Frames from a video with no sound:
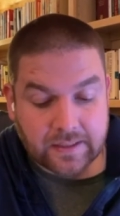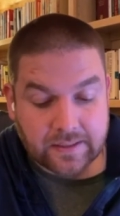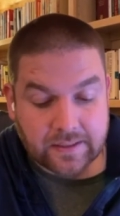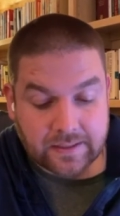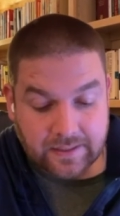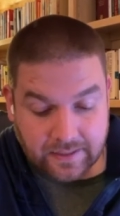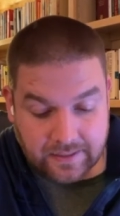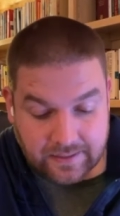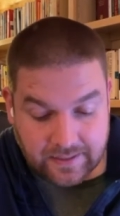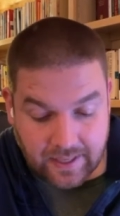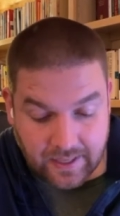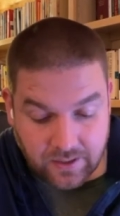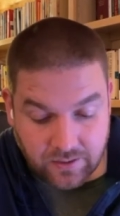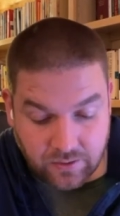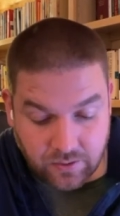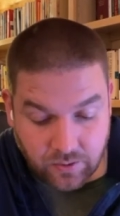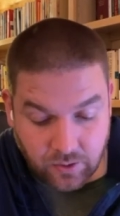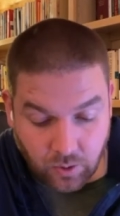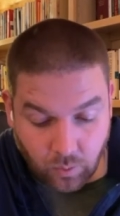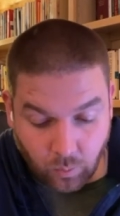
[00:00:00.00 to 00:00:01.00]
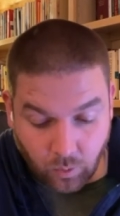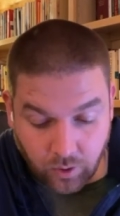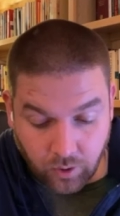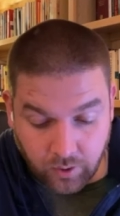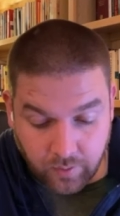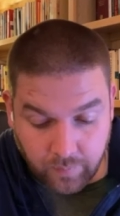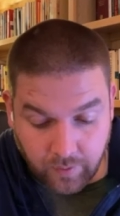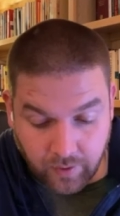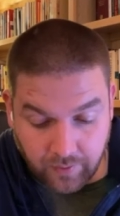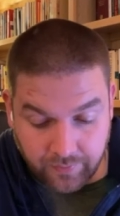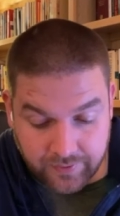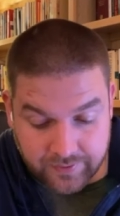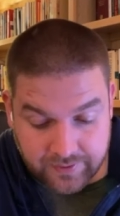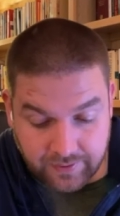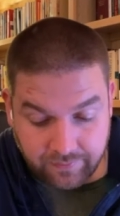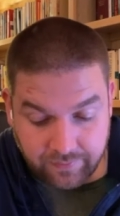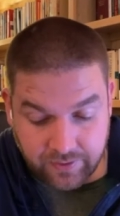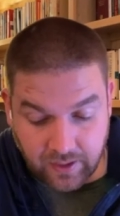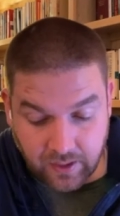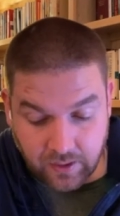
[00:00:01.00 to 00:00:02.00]
Six days do your work, but on the
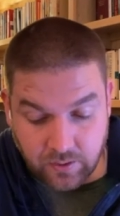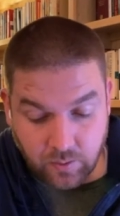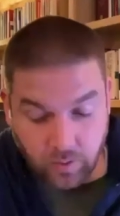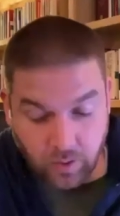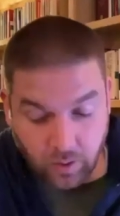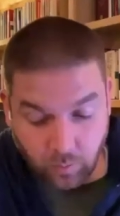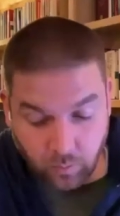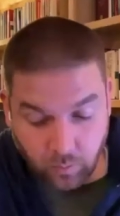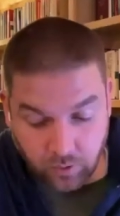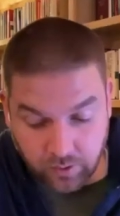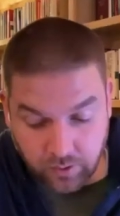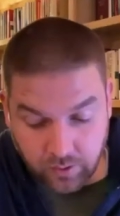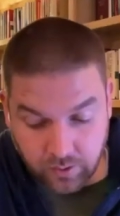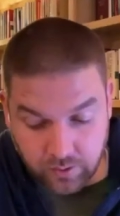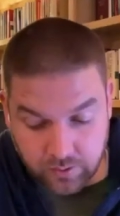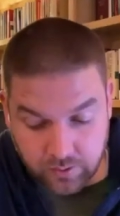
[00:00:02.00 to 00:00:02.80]
seventh day do not work,